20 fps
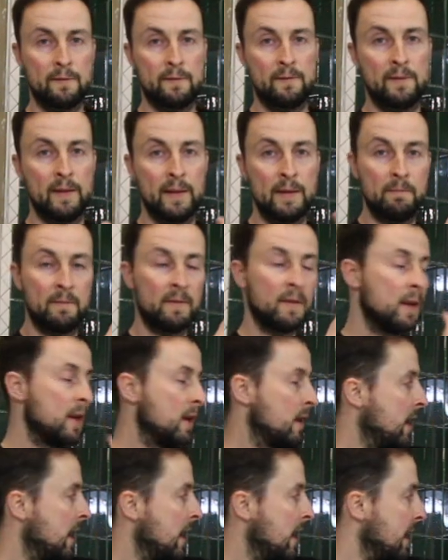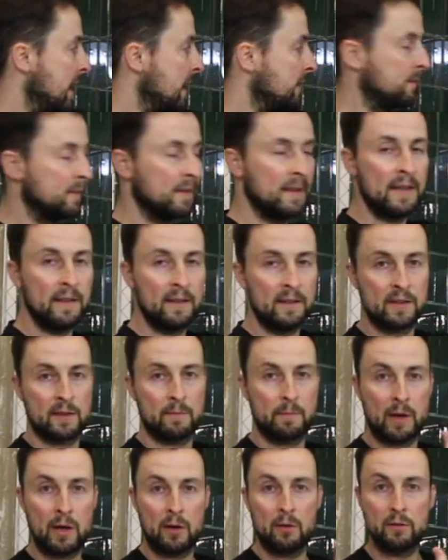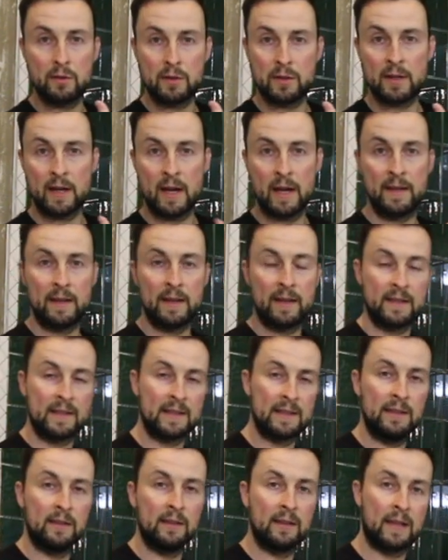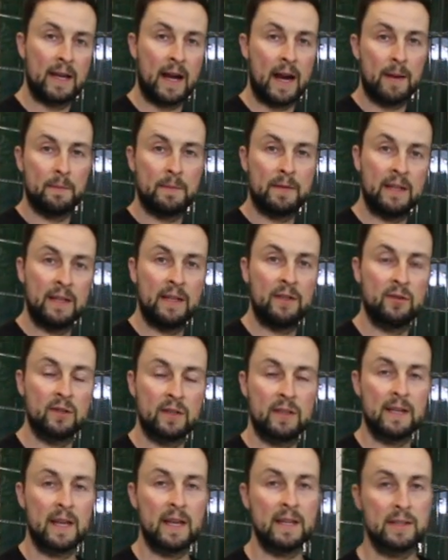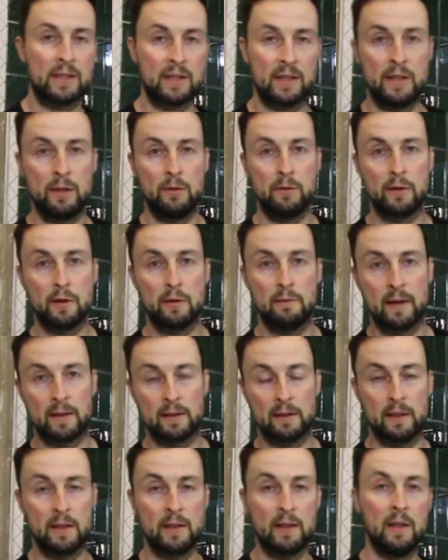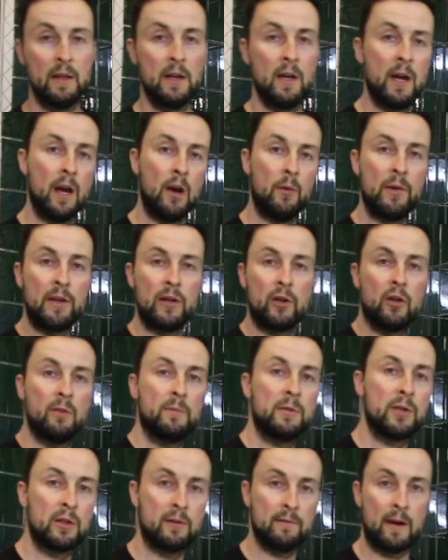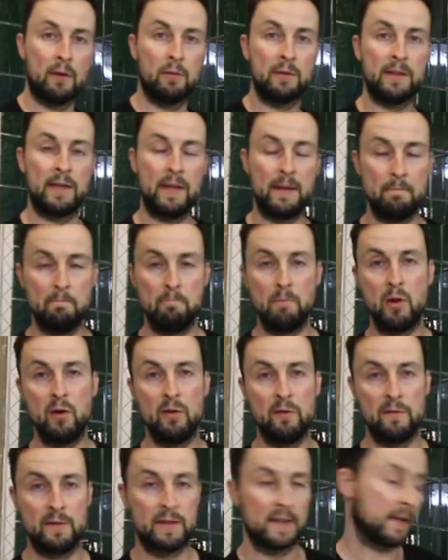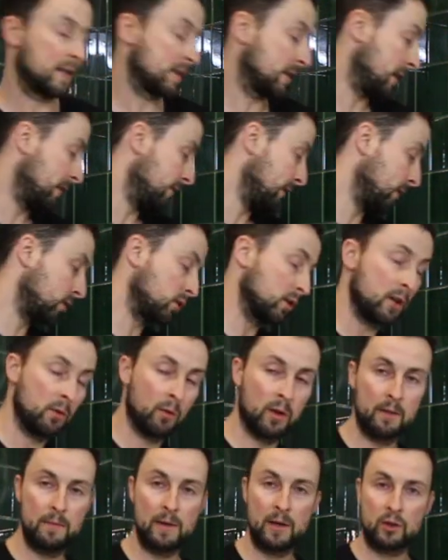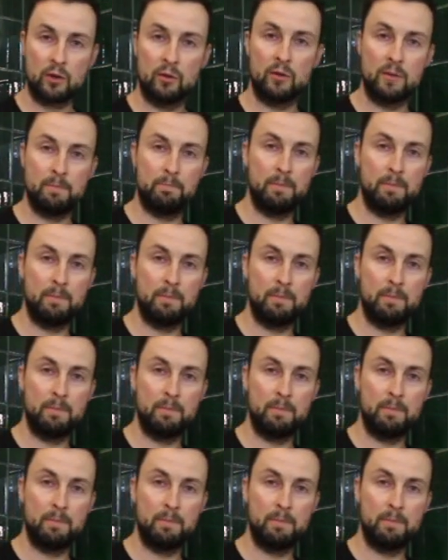of flails about and there's little gaps and it doesn't get secured correctly, and when you come to grout it, it moves, etc. So you want to make sure it's